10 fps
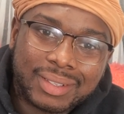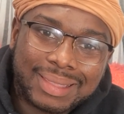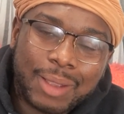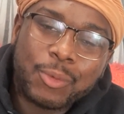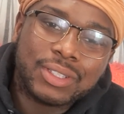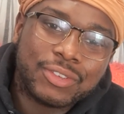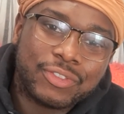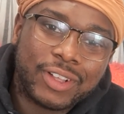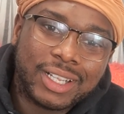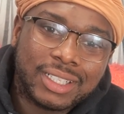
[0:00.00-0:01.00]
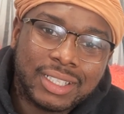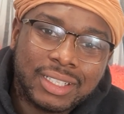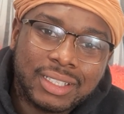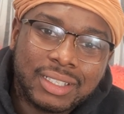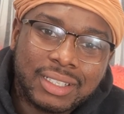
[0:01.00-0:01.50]
Like, what the fuck?
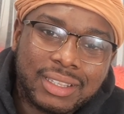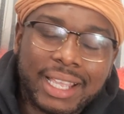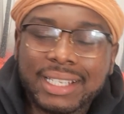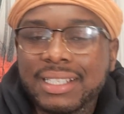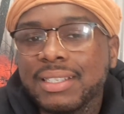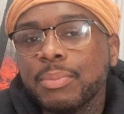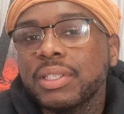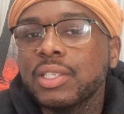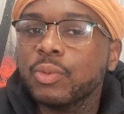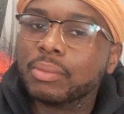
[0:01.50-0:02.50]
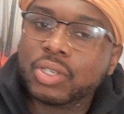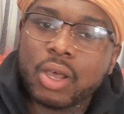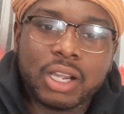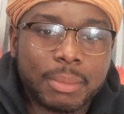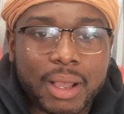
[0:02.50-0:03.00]
Like, this is what I'm
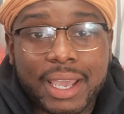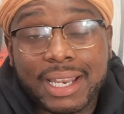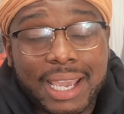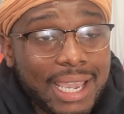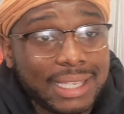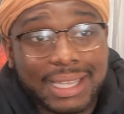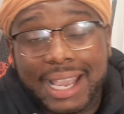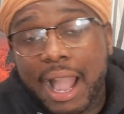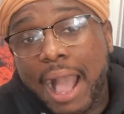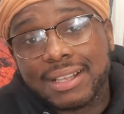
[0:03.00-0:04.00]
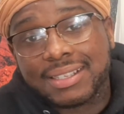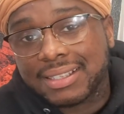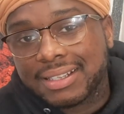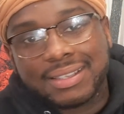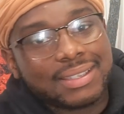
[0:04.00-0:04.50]
talking about. And like, I
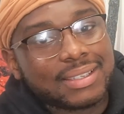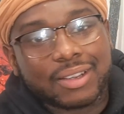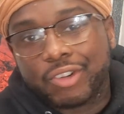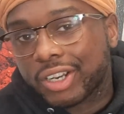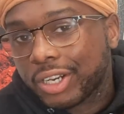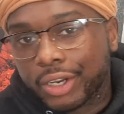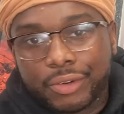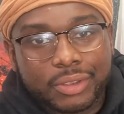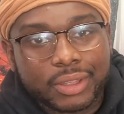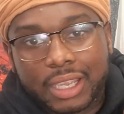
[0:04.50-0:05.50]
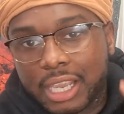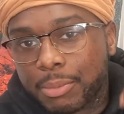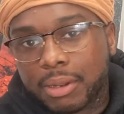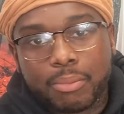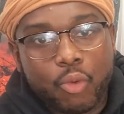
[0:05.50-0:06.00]
see this is a recurring theme.
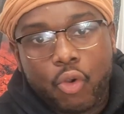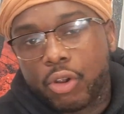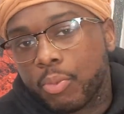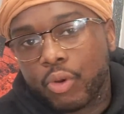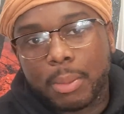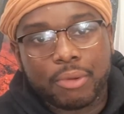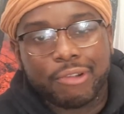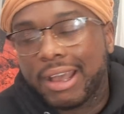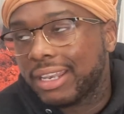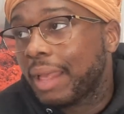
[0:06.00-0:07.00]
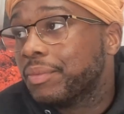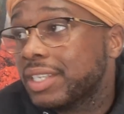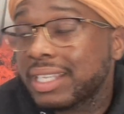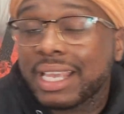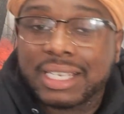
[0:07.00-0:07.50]
And the more and more I'm around it, I'm
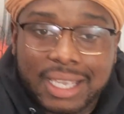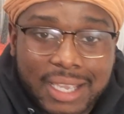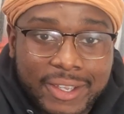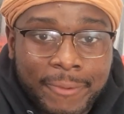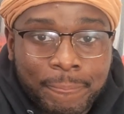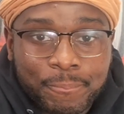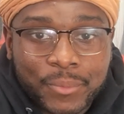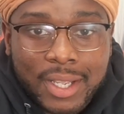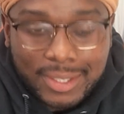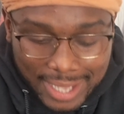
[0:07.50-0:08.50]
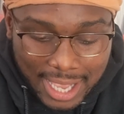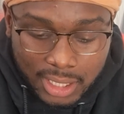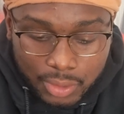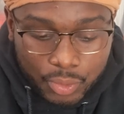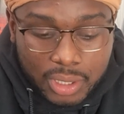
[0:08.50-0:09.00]
just like, yeah,
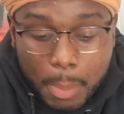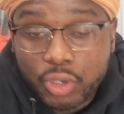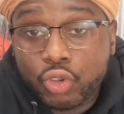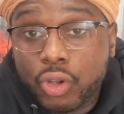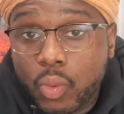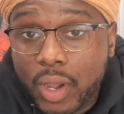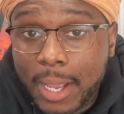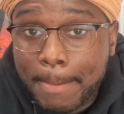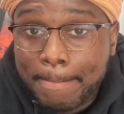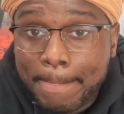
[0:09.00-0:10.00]
that's the reason. But you know what?